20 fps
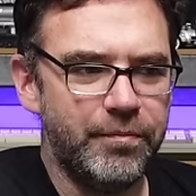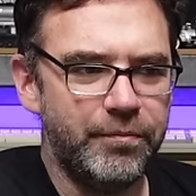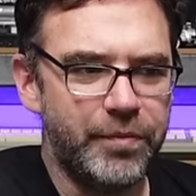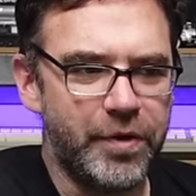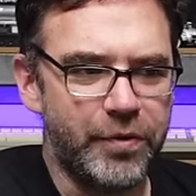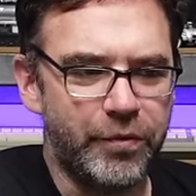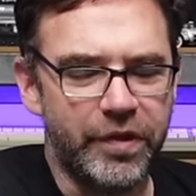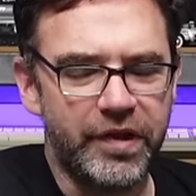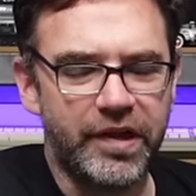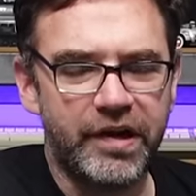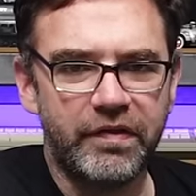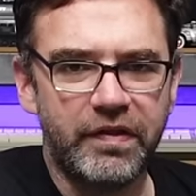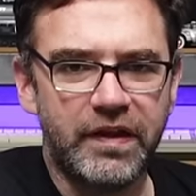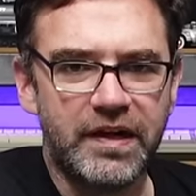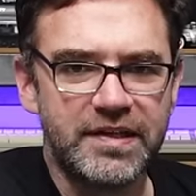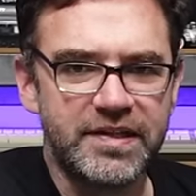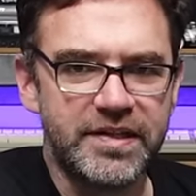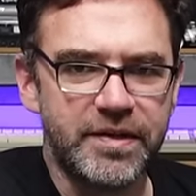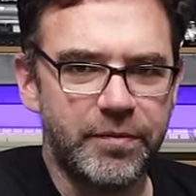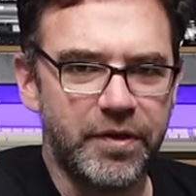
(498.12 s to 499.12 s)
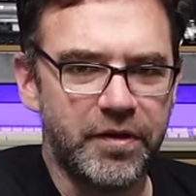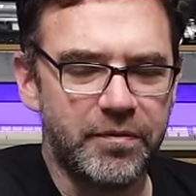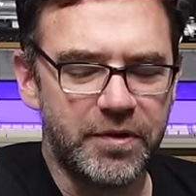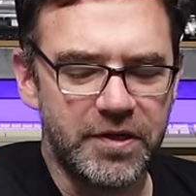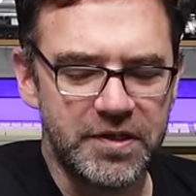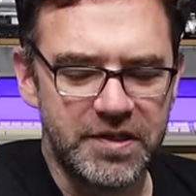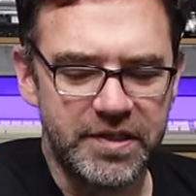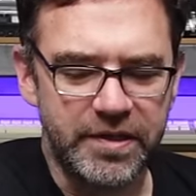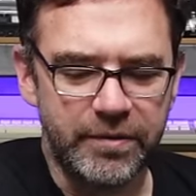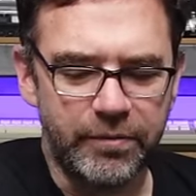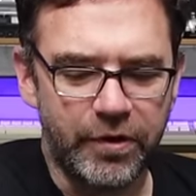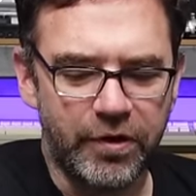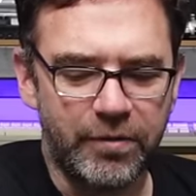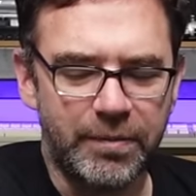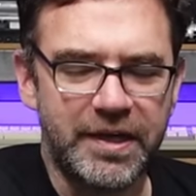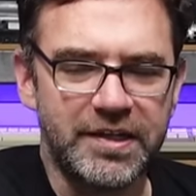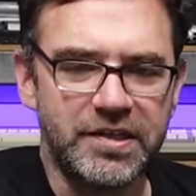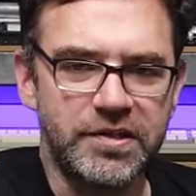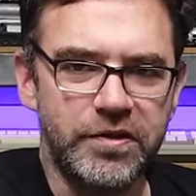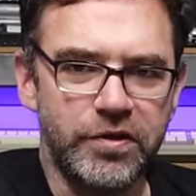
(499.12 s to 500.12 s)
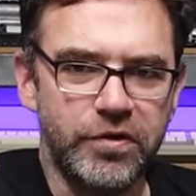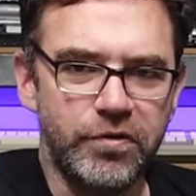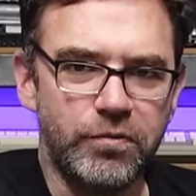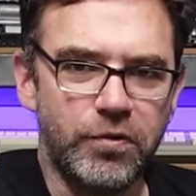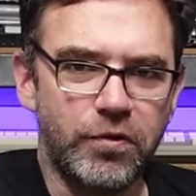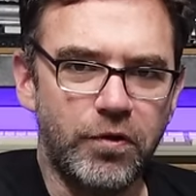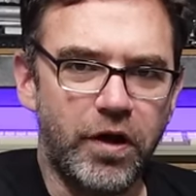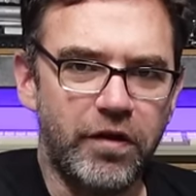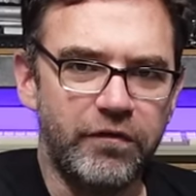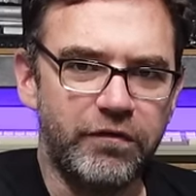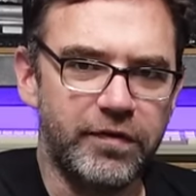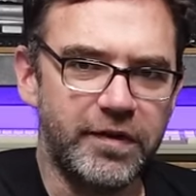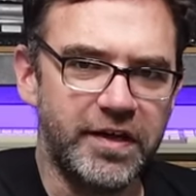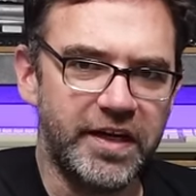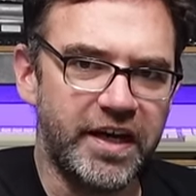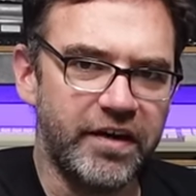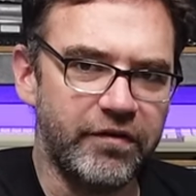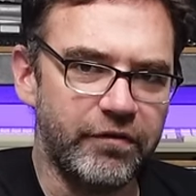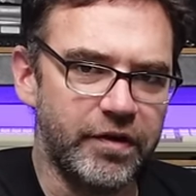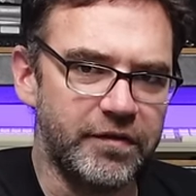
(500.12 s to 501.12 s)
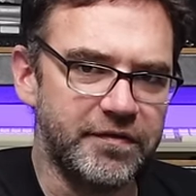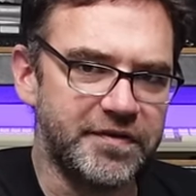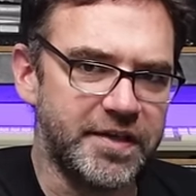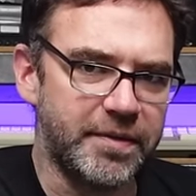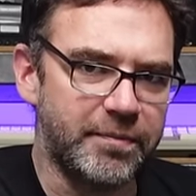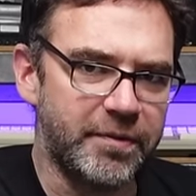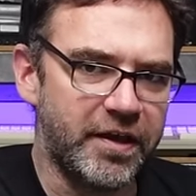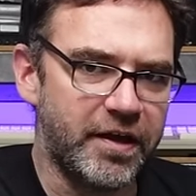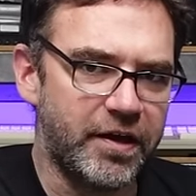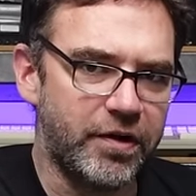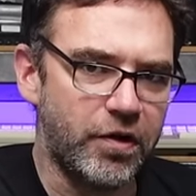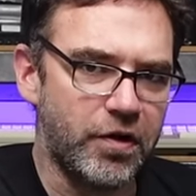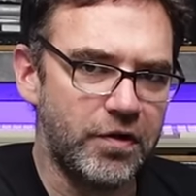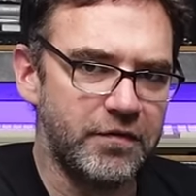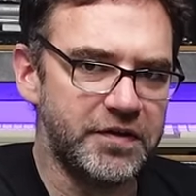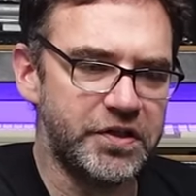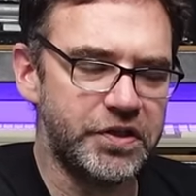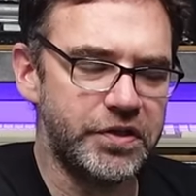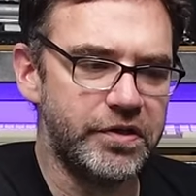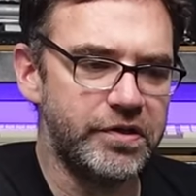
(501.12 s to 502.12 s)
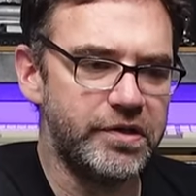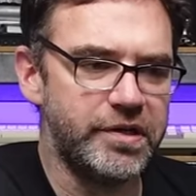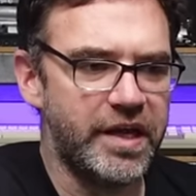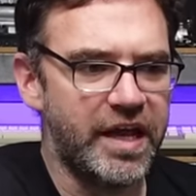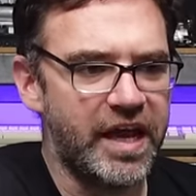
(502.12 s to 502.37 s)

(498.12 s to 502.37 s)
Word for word: but with any luck, some of the mods that we're about to do will hopefully get rid of some of that overshoot